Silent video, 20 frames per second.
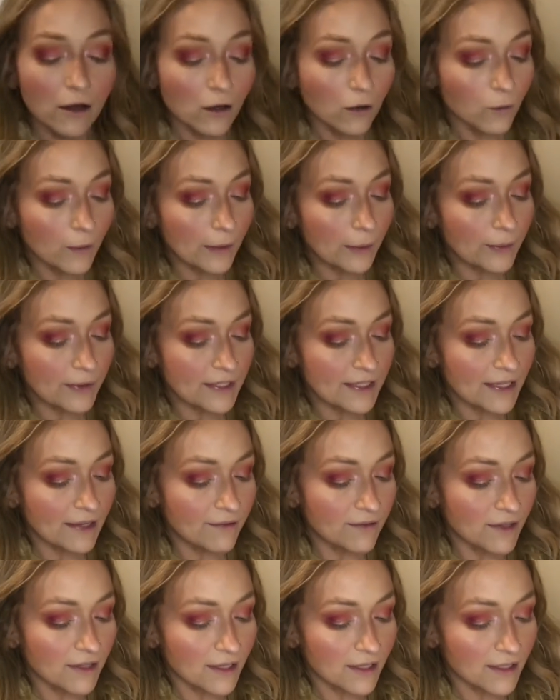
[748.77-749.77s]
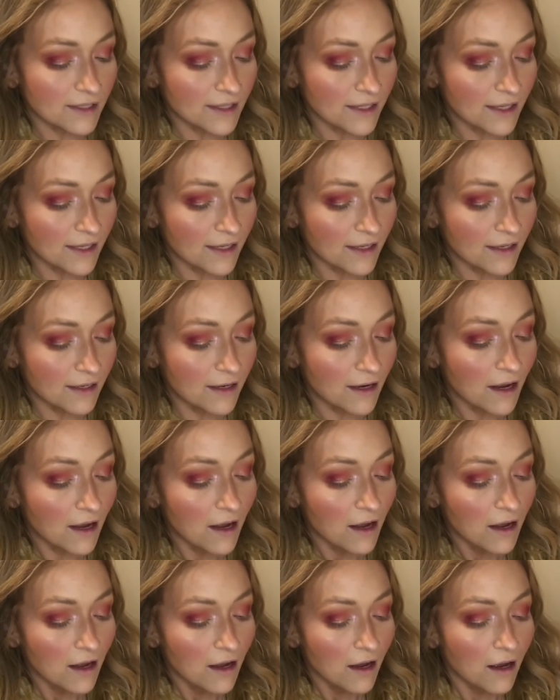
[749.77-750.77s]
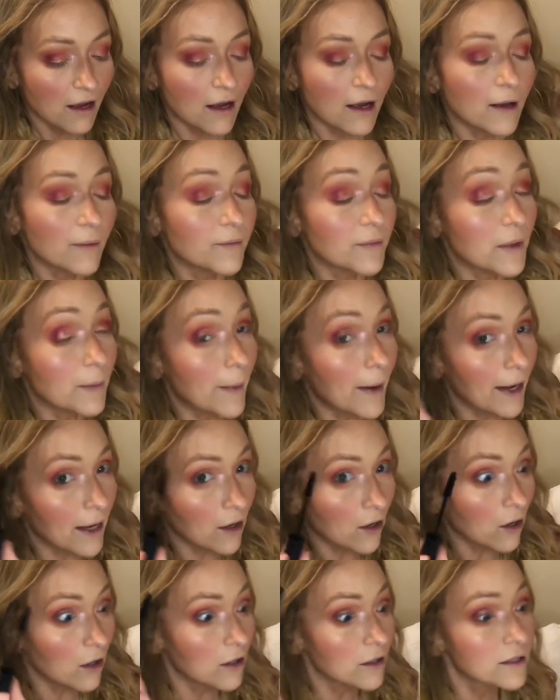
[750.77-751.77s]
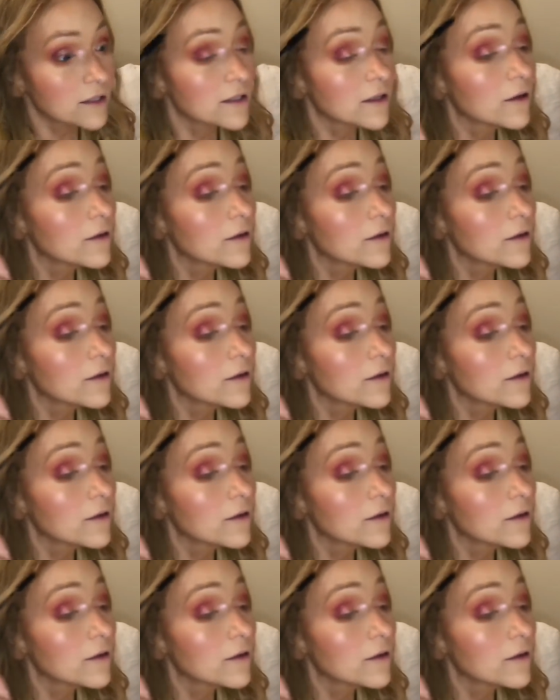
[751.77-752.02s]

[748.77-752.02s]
We received this in um, the bag also.